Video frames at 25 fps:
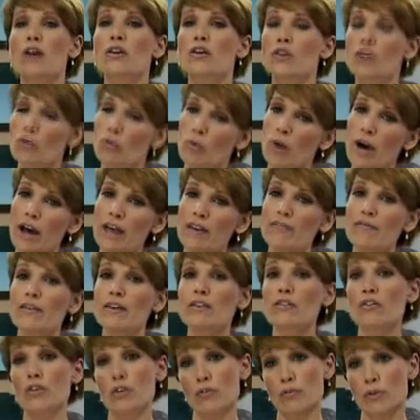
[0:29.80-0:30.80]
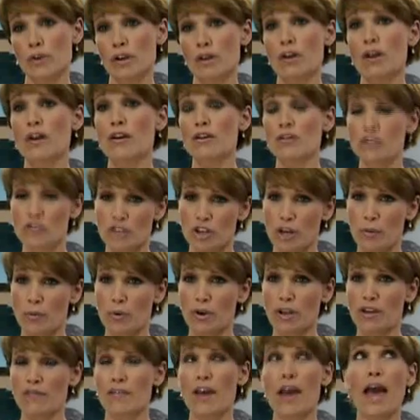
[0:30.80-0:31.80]
Your wife and career are in
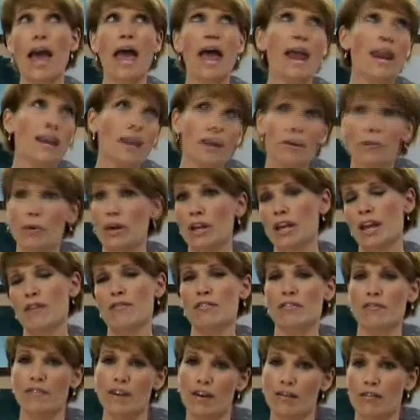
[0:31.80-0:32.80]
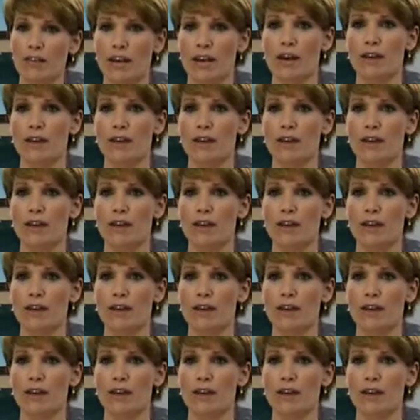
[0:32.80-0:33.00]
jeopardy if anybody ever found